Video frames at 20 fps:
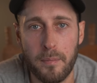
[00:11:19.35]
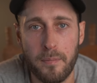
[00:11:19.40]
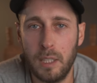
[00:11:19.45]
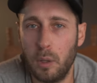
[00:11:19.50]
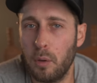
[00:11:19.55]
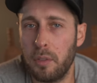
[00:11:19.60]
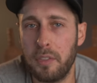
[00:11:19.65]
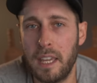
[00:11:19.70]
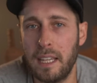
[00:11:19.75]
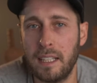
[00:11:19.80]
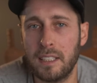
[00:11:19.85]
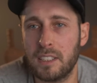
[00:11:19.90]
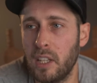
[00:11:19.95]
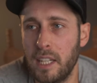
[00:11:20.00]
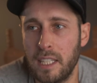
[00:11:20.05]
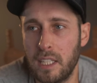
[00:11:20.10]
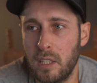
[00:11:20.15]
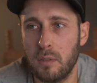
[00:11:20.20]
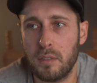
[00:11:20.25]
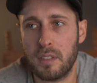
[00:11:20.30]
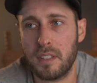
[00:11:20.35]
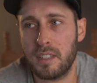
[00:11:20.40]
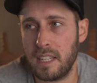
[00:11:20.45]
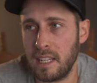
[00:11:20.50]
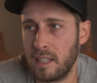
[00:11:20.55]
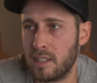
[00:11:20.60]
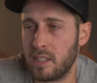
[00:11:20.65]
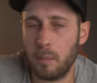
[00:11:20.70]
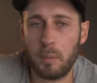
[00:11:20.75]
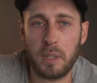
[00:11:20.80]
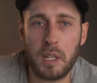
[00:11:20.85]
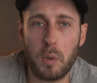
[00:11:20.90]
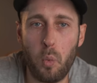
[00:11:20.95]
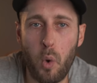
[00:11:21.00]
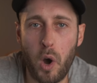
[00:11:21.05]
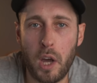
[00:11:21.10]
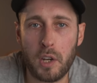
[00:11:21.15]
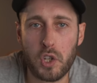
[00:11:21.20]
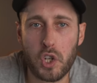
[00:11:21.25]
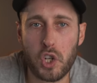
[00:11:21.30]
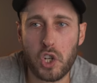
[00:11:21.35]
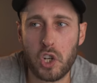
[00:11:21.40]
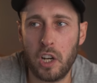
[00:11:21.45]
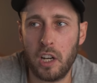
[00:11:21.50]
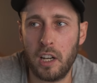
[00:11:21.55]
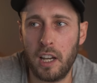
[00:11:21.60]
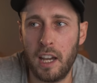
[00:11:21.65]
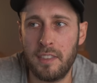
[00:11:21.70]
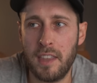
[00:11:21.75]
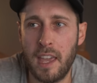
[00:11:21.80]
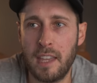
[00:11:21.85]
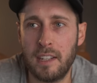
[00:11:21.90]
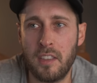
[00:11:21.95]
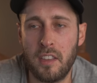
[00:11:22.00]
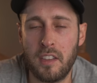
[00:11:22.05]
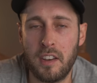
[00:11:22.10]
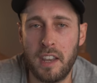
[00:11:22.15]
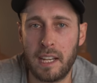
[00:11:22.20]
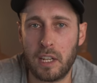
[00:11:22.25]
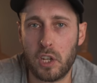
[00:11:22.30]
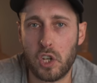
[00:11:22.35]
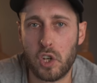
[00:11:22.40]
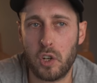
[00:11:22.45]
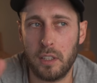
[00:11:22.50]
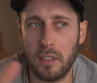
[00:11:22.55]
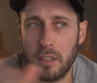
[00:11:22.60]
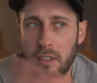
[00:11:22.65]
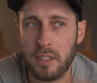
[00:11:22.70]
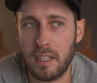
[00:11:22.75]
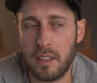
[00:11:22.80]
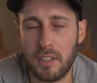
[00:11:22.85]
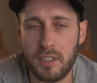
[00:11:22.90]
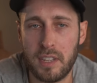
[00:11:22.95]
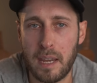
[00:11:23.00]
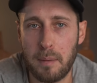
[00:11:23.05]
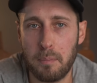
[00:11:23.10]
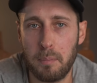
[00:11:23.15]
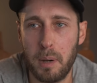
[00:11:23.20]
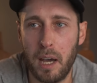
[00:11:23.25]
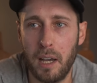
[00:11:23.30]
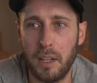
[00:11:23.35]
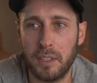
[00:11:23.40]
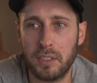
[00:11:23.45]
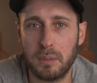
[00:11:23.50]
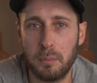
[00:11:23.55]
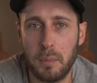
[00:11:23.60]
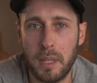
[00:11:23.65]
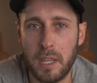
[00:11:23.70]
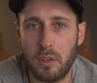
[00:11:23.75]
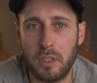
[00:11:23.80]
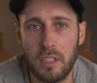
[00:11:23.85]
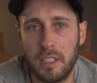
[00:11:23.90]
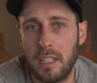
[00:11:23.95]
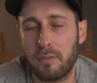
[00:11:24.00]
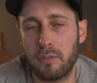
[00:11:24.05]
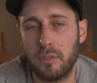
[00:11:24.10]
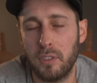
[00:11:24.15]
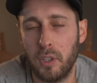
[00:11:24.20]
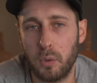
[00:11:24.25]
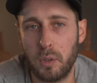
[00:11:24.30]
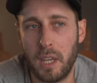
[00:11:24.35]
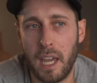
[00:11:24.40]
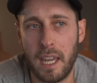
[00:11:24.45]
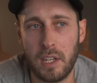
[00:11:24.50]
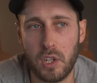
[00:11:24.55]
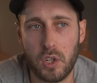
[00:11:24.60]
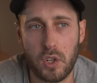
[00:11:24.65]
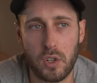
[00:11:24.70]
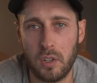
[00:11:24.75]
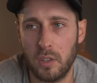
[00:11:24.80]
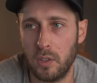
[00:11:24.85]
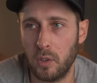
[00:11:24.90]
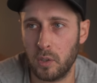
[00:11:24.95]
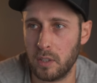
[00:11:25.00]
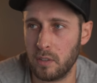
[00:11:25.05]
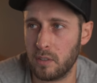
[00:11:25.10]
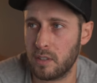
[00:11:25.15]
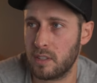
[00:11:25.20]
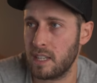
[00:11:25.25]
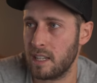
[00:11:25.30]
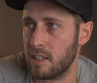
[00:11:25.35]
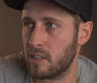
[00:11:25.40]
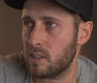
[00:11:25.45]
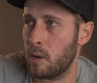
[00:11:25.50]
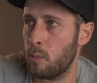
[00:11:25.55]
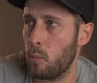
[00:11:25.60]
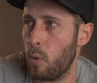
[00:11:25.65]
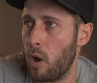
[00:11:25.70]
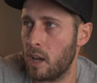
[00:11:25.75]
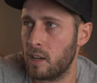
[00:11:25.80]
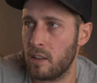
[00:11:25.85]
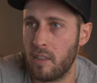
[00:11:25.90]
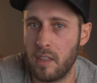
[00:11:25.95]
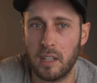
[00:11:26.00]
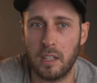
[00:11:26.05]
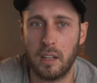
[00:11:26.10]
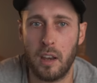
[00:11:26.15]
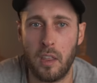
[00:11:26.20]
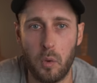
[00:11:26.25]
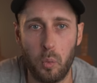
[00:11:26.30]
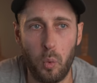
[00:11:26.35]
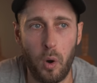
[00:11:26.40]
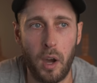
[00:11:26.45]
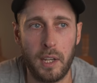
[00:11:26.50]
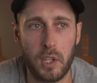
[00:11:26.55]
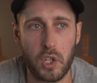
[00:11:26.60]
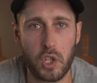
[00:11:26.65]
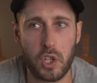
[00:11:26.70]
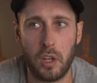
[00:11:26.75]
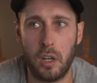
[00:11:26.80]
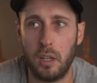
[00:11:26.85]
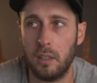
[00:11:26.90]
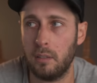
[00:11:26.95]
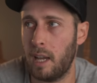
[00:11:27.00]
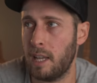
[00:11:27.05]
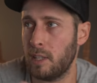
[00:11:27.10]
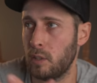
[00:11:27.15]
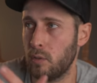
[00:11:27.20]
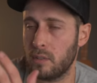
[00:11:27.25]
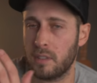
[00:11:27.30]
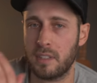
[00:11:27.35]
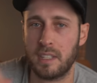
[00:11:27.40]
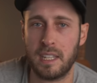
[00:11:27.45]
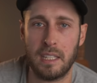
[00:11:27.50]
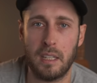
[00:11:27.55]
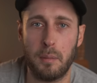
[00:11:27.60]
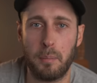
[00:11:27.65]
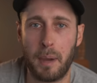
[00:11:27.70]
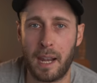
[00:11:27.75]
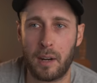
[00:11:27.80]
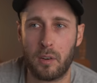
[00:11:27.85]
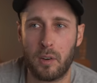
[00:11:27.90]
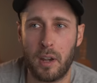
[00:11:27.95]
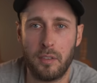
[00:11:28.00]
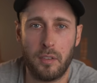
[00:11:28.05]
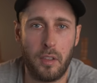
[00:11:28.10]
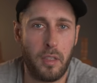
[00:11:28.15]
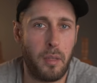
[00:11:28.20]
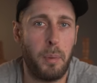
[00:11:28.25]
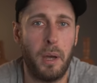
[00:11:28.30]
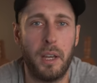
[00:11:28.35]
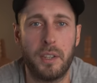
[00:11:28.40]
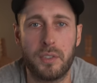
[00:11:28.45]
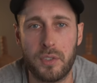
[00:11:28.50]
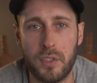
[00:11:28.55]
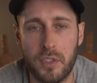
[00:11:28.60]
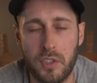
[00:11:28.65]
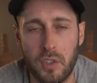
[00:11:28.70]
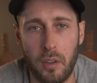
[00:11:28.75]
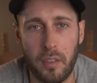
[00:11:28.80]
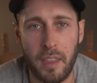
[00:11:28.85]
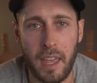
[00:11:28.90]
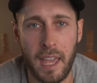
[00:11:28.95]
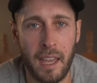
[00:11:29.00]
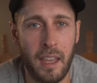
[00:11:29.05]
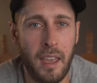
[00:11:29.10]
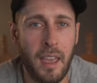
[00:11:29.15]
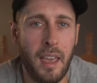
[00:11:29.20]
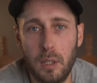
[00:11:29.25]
Little things like you'd see someone in one shot and then in the next shot you'd see the same person but they're in a different location or you'd see someone and then another wide shot and you can see in the background that the person's not there.